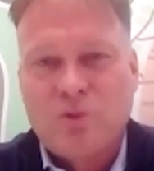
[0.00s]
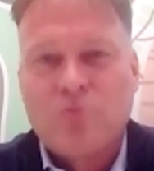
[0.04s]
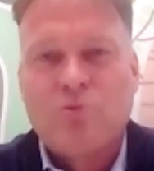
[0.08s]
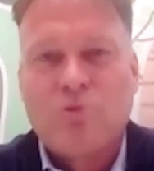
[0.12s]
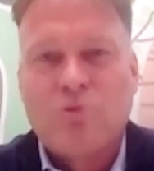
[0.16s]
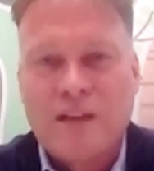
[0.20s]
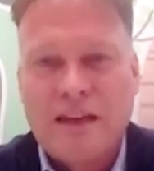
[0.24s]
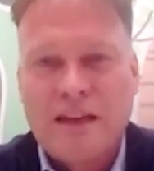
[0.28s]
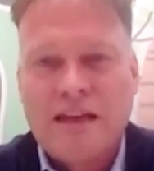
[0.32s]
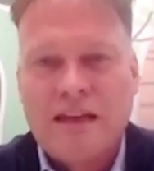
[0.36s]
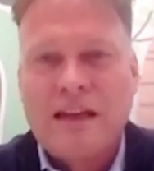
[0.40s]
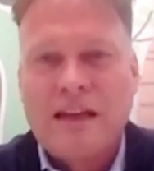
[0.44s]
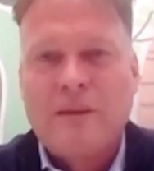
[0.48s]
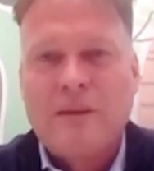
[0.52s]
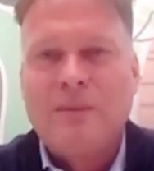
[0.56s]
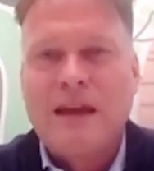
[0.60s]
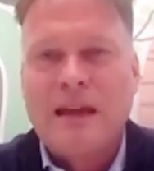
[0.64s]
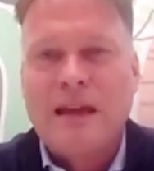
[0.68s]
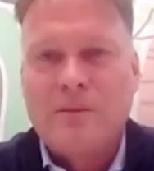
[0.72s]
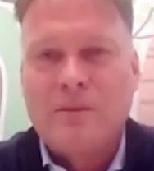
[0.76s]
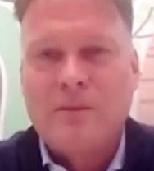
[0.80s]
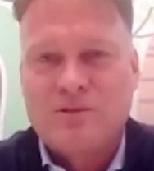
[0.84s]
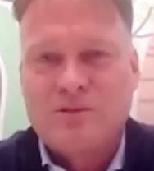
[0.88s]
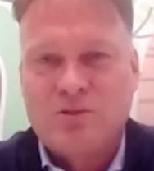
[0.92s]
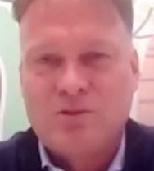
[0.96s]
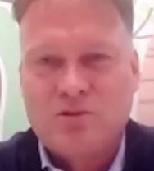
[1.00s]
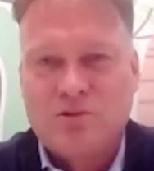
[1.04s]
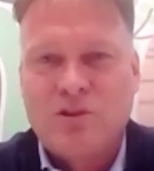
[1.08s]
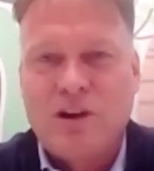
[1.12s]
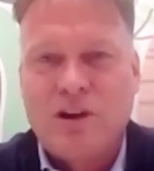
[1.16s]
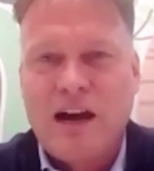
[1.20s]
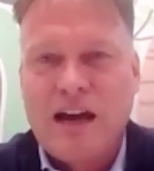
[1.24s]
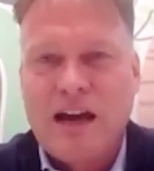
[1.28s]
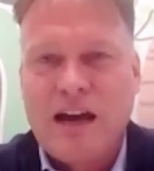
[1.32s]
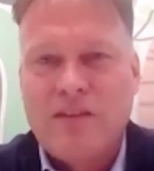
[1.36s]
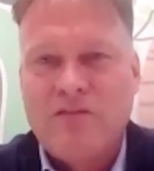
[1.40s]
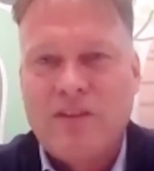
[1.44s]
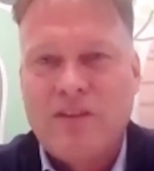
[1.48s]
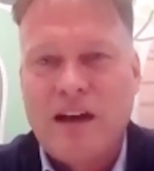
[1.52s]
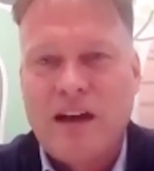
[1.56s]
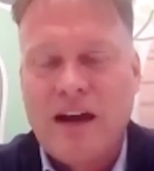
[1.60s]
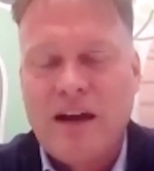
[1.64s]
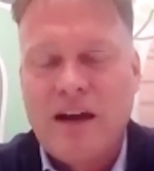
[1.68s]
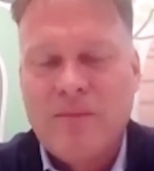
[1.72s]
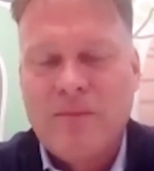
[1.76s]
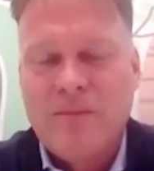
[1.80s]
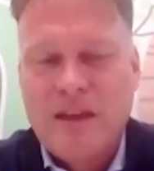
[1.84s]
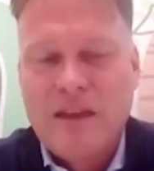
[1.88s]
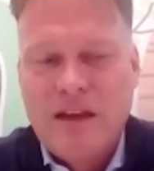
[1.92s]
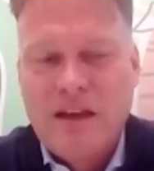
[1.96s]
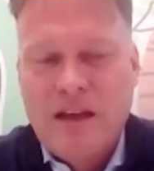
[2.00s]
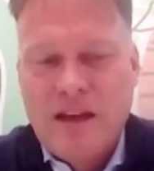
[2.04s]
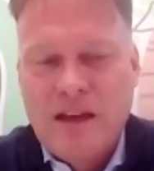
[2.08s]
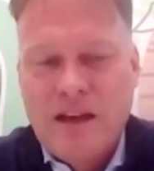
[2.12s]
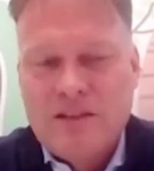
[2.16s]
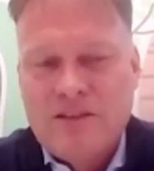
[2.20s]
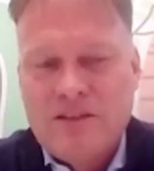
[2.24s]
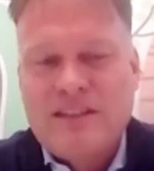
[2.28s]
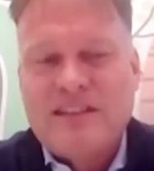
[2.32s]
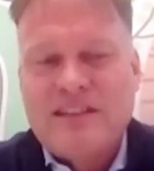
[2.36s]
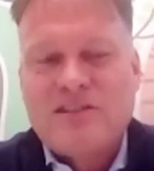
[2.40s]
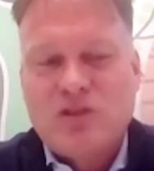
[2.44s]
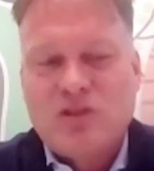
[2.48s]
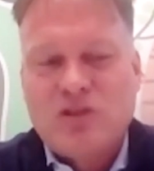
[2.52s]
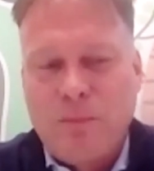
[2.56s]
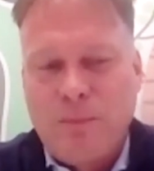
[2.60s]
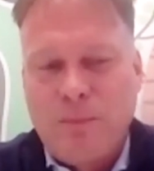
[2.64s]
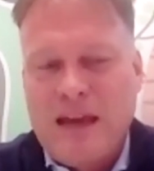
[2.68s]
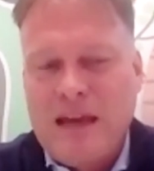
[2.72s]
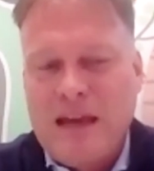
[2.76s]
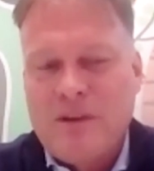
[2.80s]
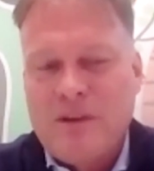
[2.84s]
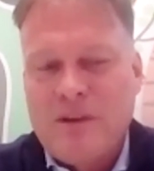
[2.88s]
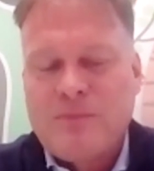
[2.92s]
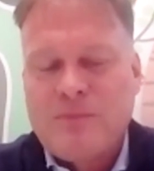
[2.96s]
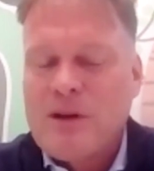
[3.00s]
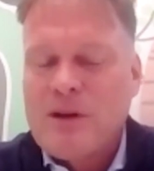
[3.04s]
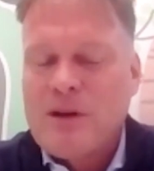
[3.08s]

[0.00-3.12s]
really be able to drive digital payments.